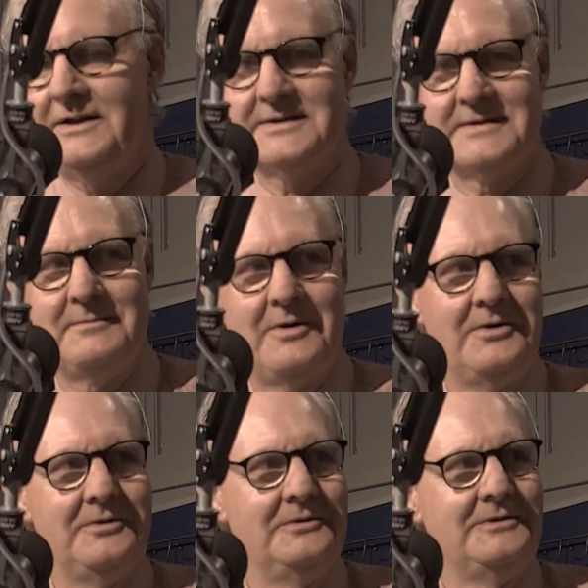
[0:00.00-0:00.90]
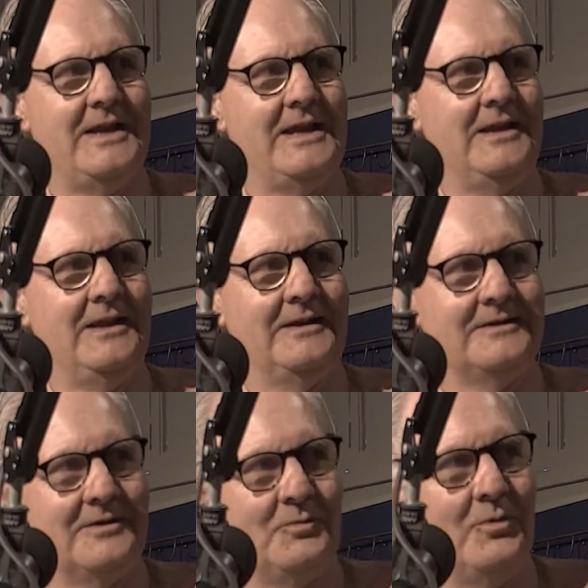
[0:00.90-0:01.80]
Simone taking it
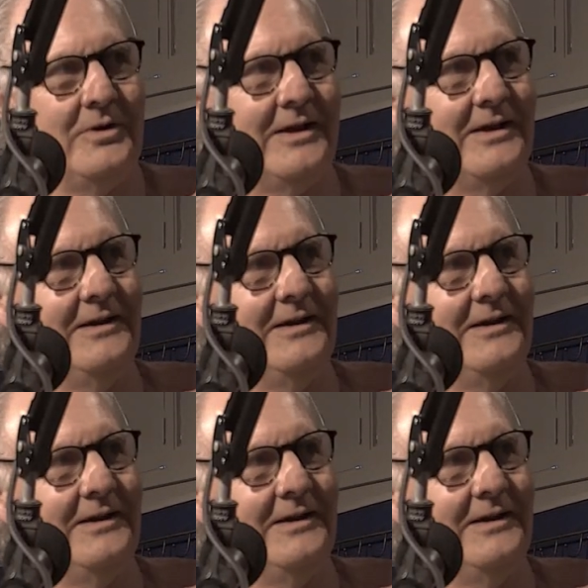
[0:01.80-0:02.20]
to the water